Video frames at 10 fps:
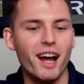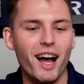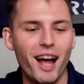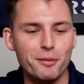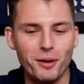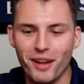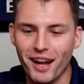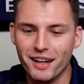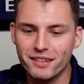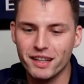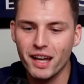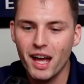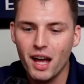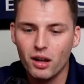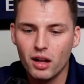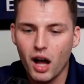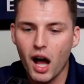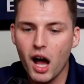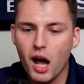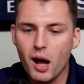Uh, I spell it N I C.
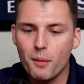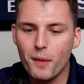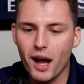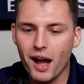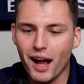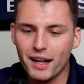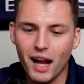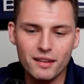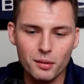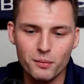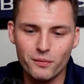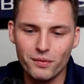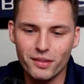Um, I got some.